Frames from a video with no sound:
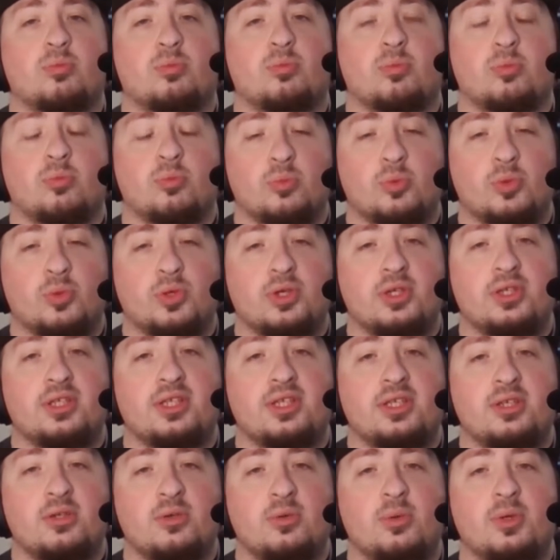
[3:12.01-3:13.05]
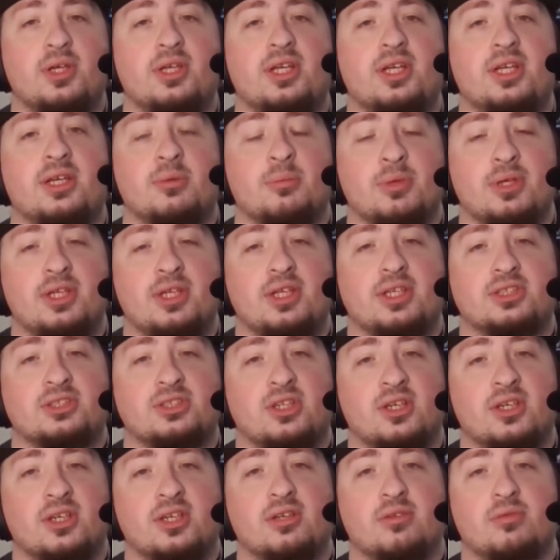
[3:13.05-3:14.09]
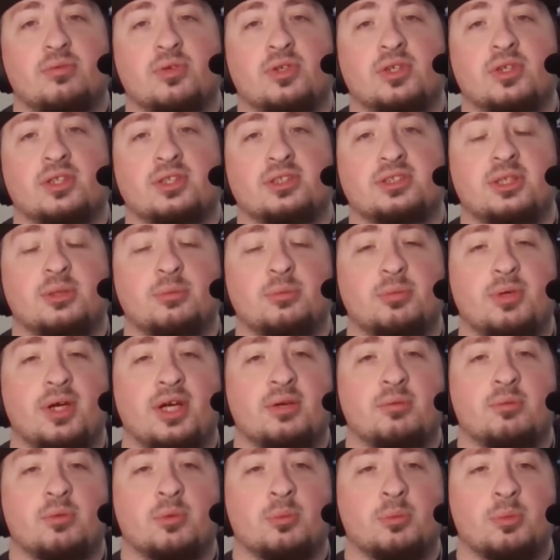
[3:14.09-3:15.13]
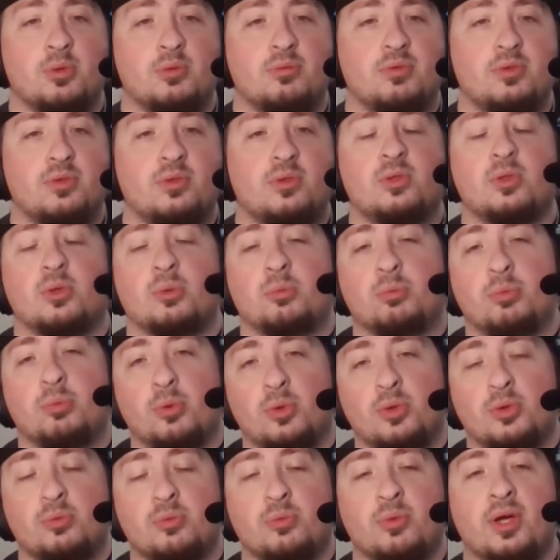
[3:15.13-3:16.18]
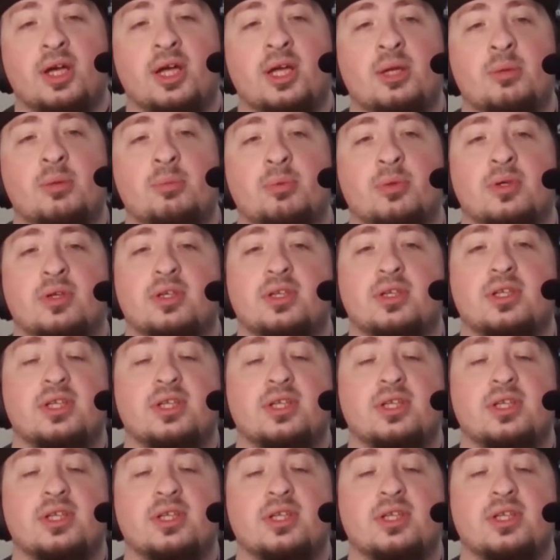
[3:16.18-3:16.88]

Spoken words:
really quick and immediate target for some kind of removal or board wipe or